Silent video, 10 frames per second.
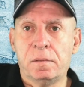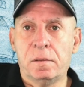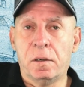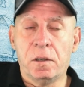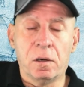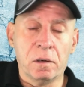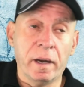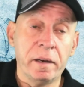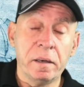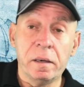The young
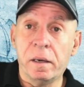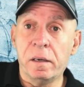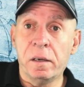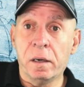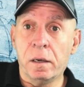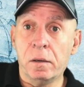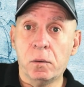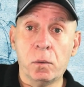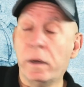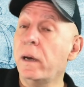lady in India
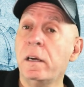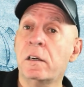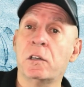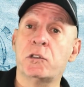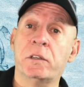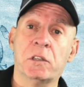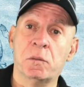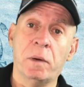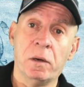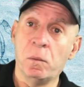or in any country,
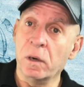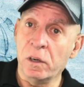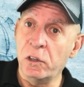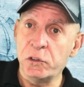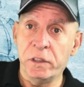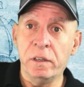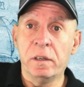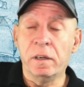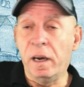doesn't matter what country,